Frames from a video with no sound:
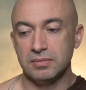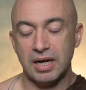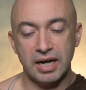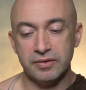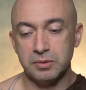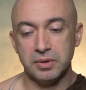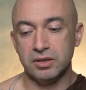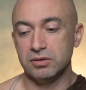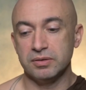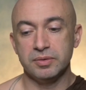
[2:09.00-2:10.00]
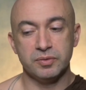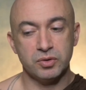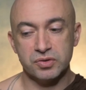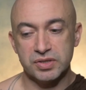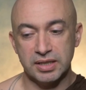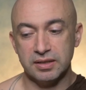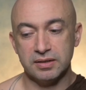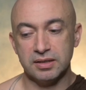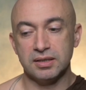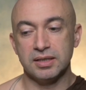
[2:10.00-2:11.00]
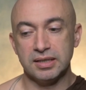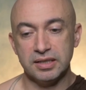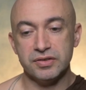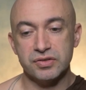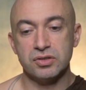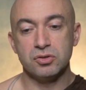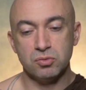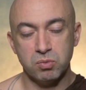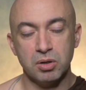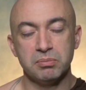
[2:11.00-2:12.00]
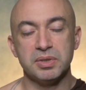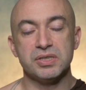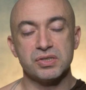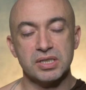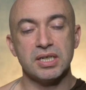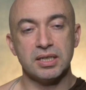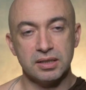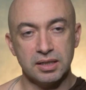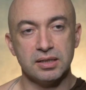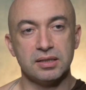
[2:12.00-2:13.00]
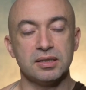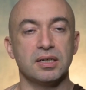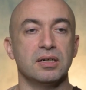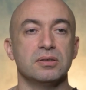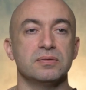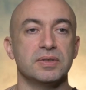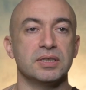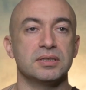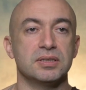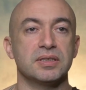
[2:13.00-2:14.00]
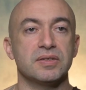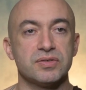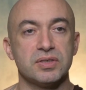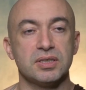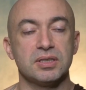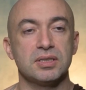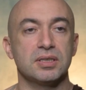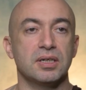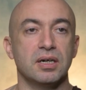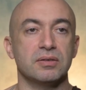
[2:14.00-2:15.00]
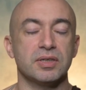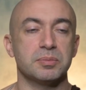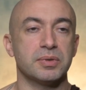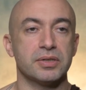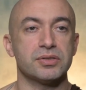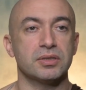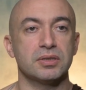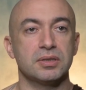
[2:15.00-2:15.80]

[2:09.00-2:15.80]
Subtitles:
Either way, or even if you don't say anything, at least you won't be saying anything out of that intensity, out of that pressure.